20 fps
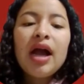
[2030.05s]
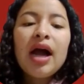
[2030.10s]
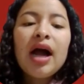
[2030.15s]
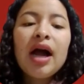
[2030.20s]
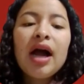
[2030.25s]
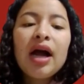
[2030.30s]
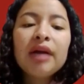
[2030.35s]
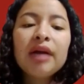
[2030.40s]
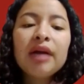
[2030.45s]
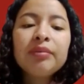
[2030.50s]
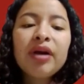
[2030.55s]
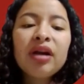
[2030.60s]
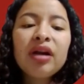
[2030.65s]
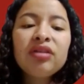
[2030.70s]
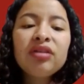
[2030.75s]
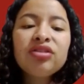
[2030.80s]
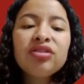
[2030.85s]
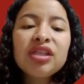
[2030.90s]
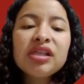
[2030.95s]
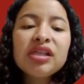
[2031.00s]
and
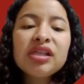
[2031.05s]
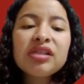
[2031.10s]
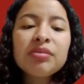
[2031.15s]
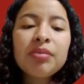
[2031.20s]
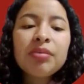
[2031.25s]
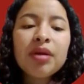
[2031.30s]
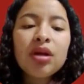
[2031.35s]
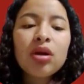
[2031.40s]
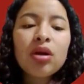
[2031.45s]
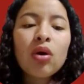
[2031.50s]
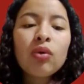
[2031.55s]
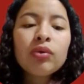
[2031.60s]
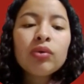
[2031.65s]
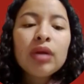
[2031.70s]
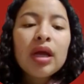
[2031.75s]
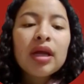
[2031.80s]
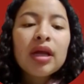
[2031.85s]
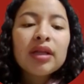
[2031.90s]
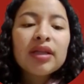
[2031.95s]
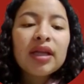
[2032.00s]
branches below
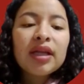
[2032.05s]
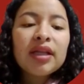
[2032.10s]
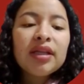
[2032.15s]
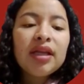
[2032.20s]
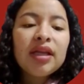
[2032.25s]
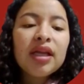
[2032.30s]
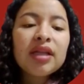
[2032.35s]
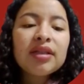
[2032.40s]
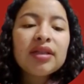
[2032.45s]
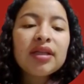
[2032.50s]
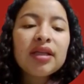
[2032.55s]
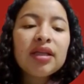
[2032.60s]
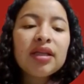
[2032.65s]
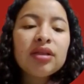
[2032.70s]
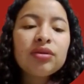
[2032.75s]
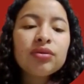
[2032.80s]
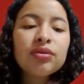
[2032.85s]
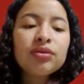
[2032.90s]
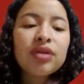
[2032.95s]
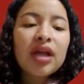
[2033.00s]
the knee
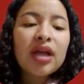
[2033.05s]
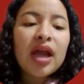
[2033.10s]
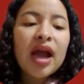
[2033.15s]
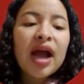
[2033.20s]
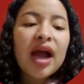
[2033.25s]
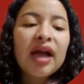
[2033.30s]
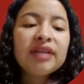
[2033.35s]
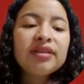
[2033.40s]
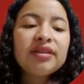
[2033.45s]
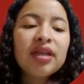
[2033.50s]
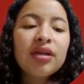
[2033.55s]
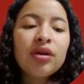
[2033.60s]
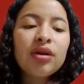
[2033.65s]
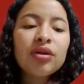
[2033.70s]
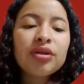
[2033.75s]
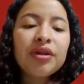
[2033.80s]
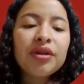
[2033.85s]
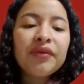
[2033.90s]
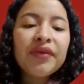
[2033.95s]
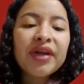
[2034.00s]
into the anterior
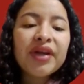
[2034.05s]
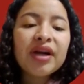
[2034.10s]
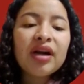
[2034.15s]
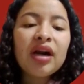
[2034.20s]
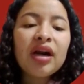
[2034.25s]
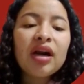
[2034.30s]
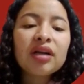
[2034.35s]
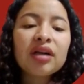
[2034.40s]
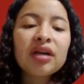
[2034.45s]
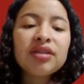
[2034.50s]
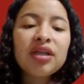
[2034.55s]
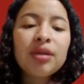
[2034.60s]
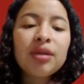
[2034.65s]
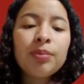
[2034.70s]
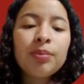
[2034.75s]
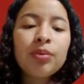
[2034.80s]
tibial artery,